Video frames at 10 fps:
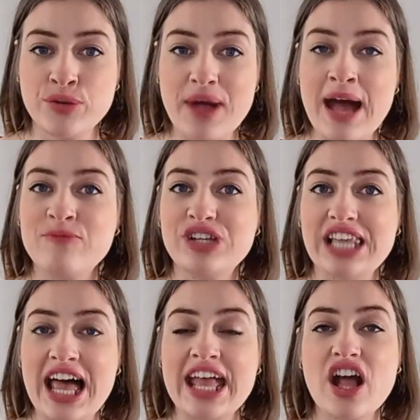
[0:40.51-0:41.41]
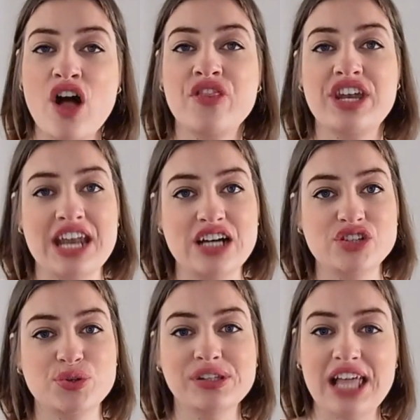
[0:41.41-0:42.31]
I'm relying on the
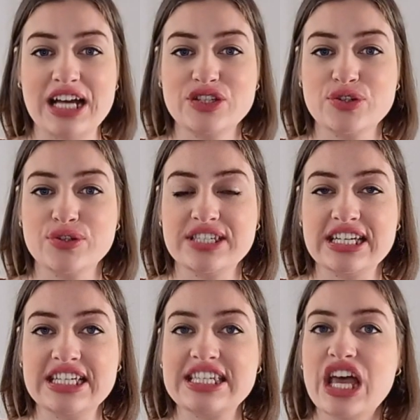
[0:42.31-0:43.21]
natural light sources